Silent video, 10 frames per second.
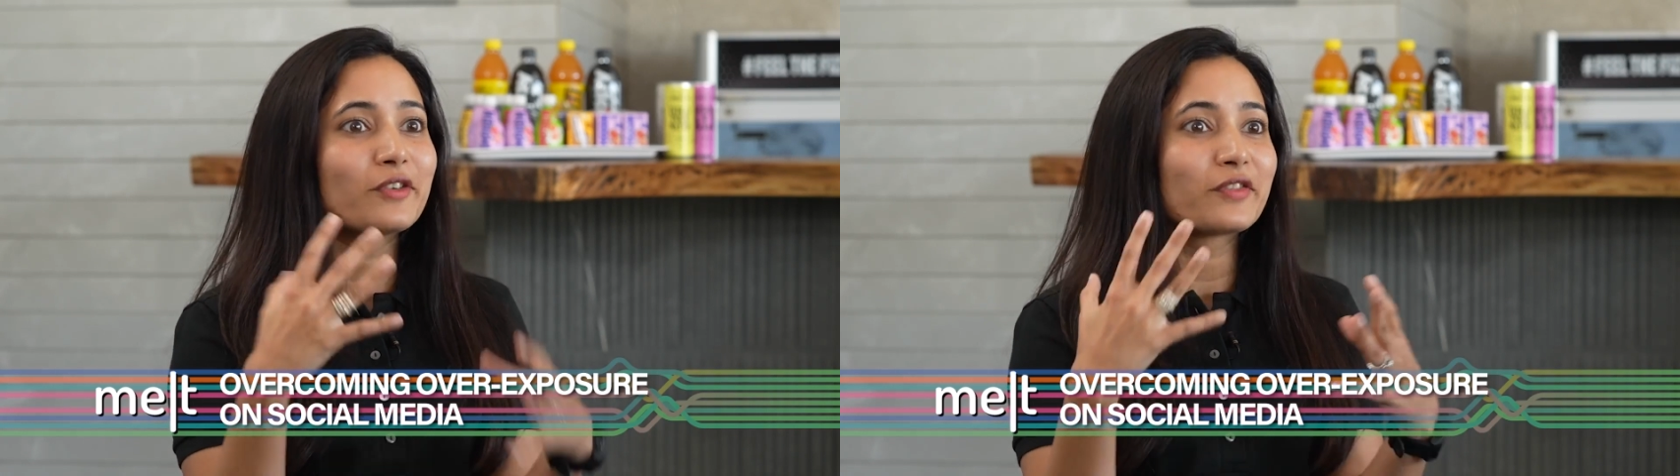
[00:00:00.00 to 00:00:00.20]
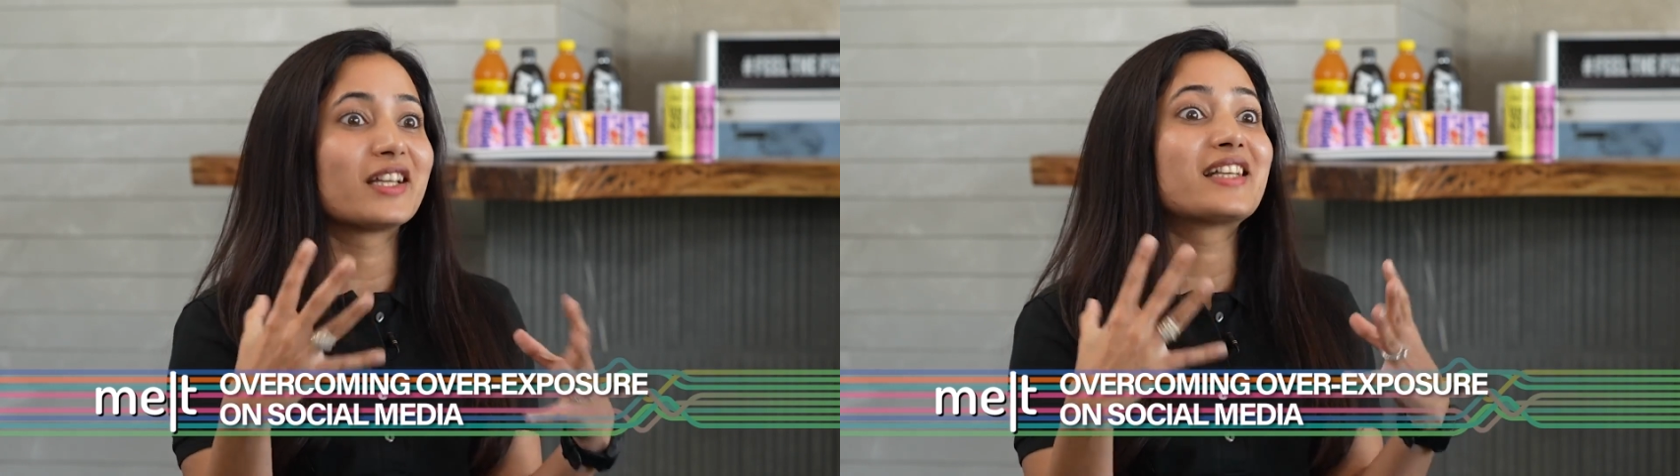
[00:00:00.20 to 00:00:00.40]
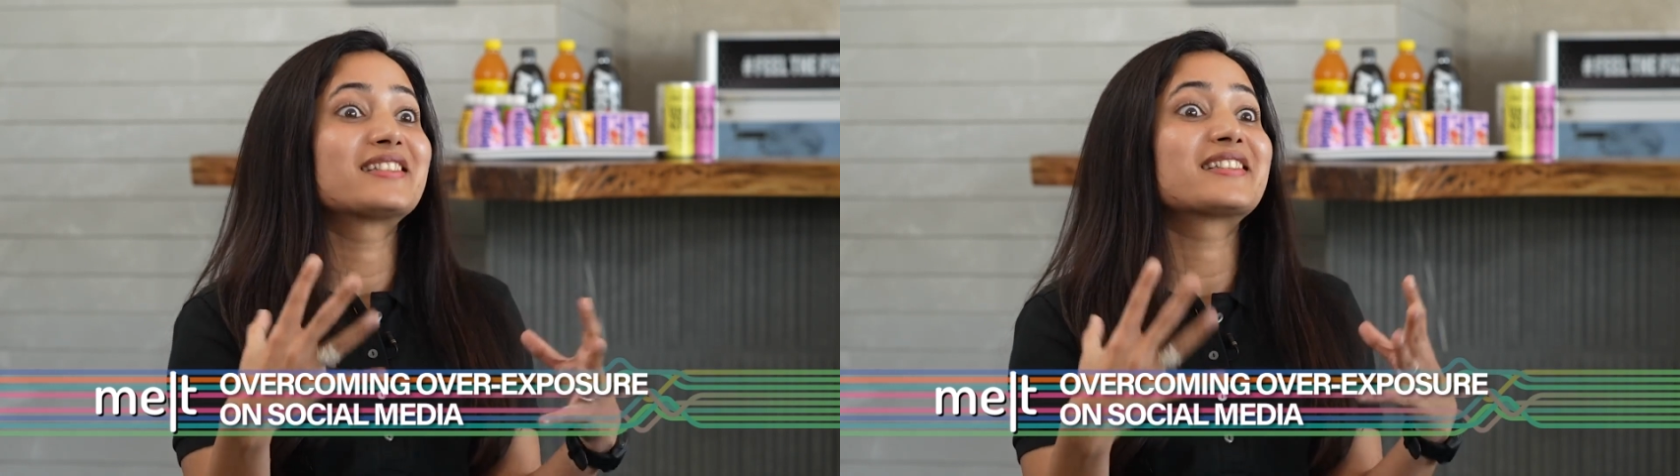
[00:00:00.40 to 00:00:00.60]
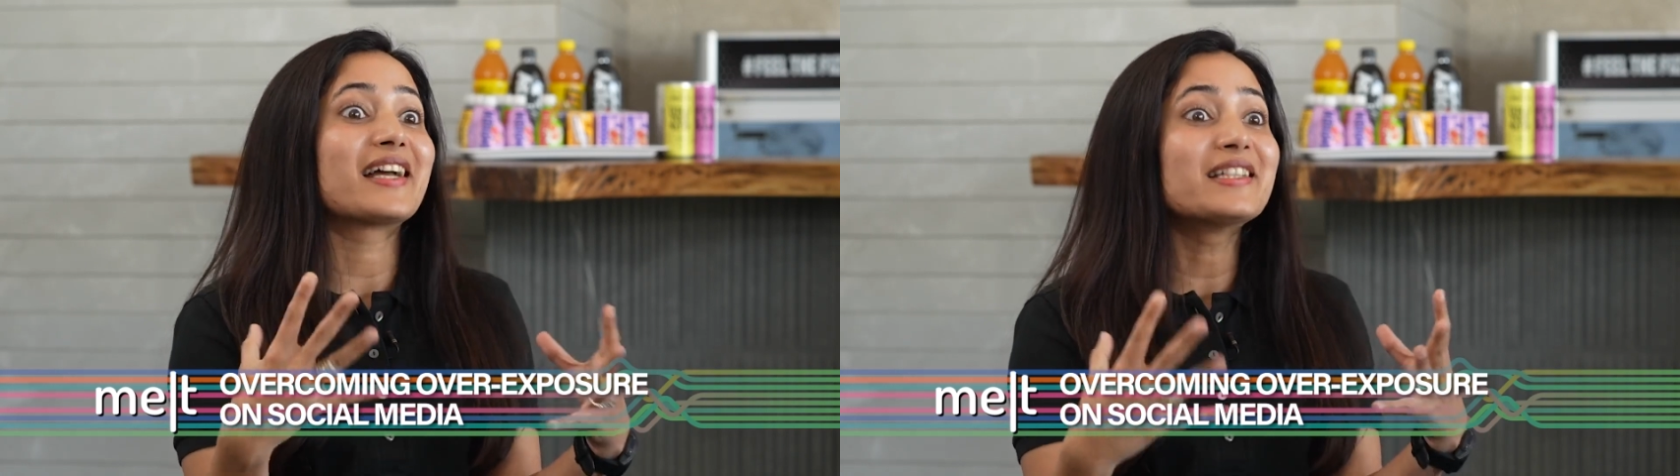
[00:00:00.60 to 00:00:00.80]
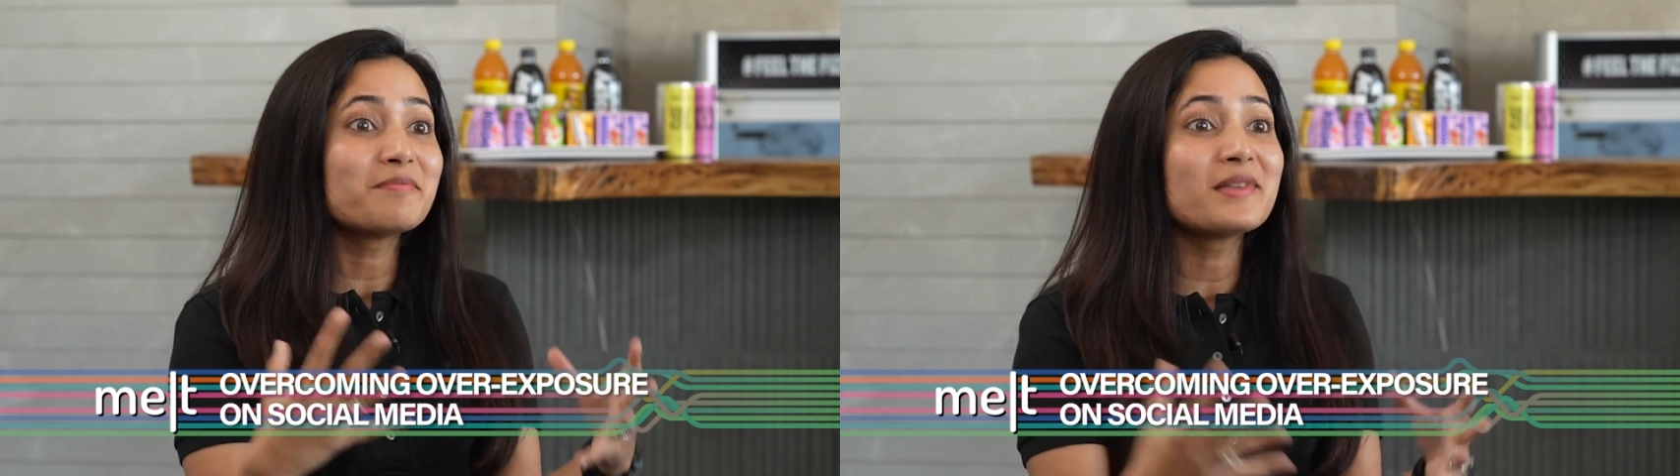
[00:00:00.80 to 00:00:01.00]
of the
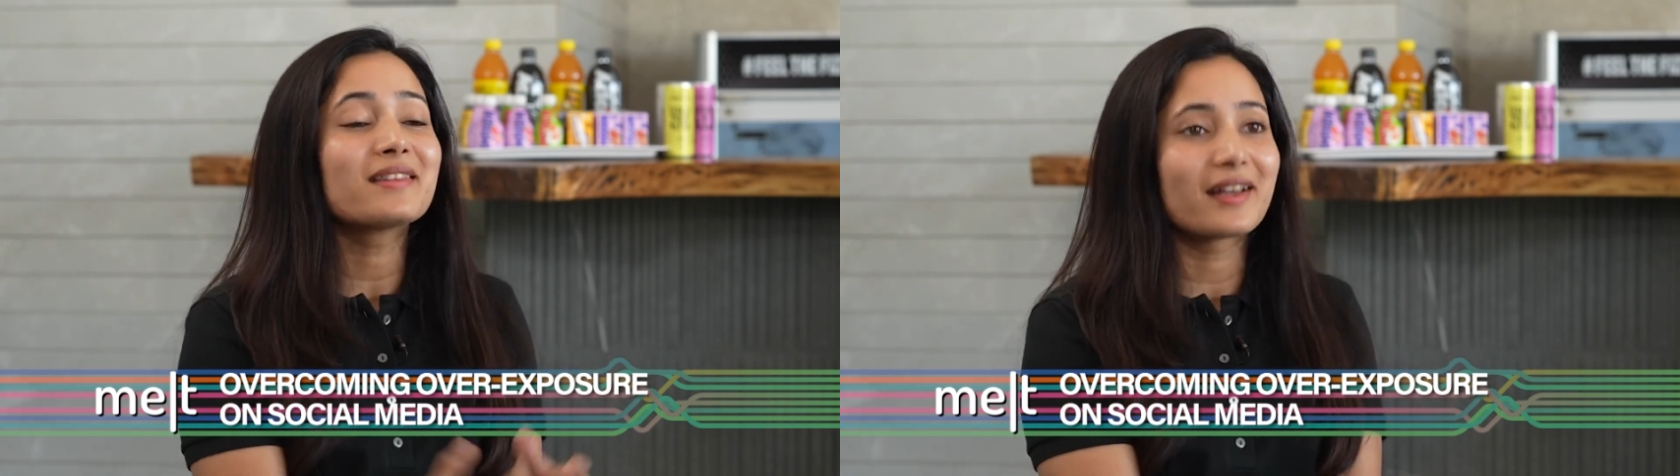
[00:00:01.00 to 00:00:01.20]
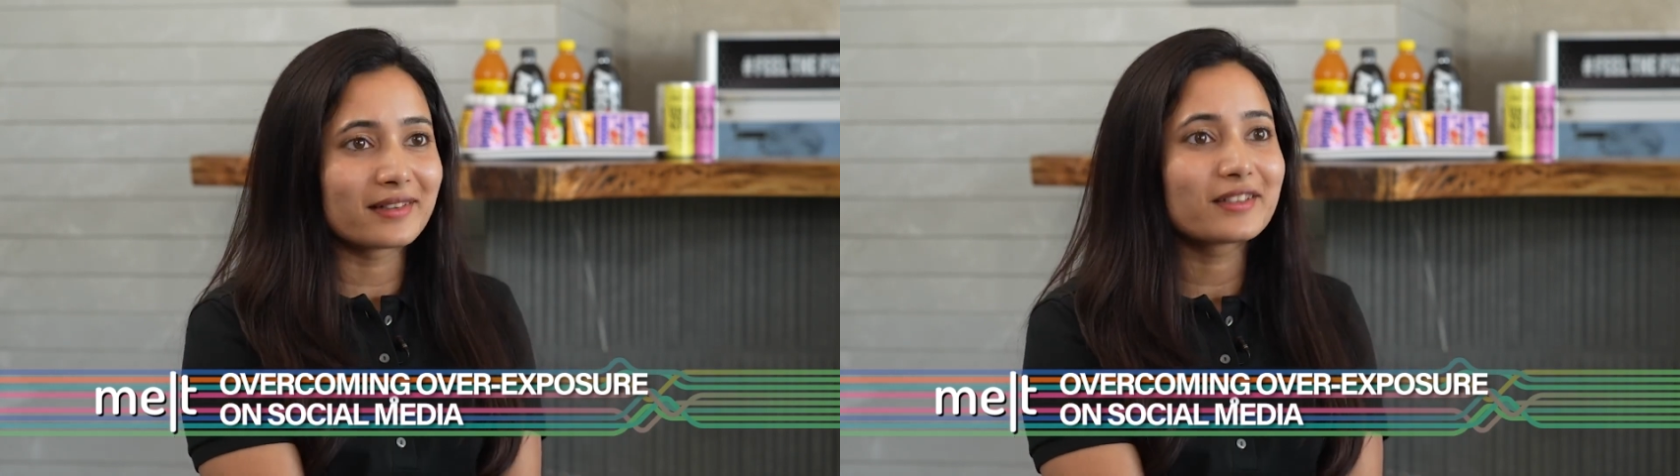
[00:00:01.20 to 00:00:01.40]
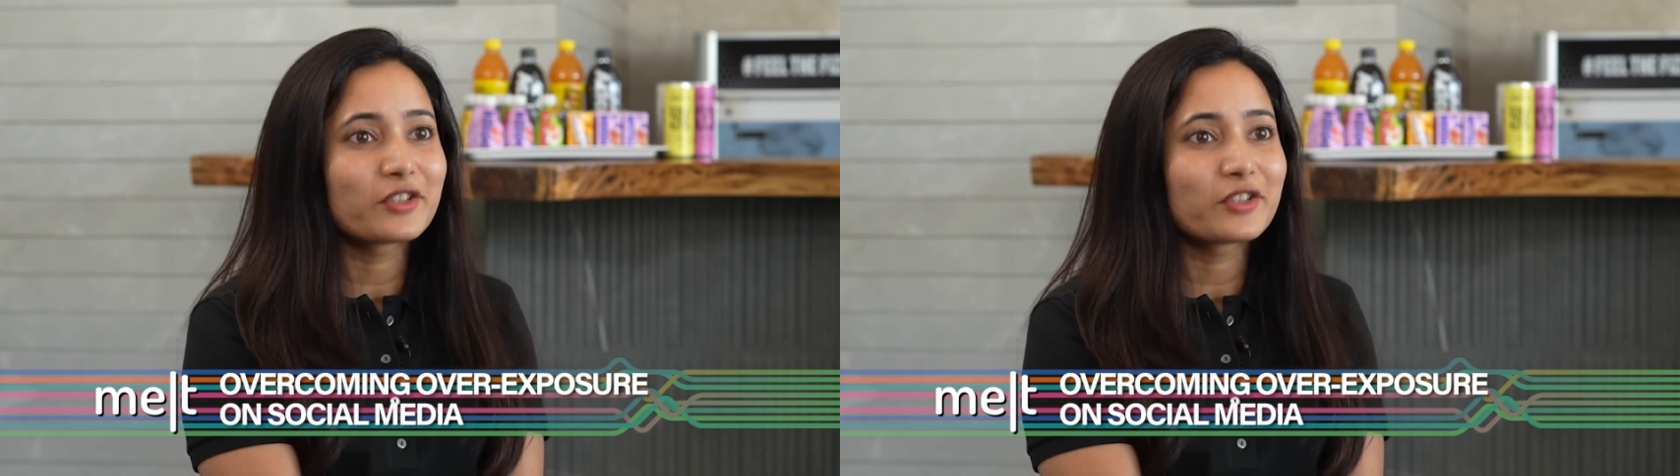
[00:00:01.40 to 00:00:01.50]
excitement that it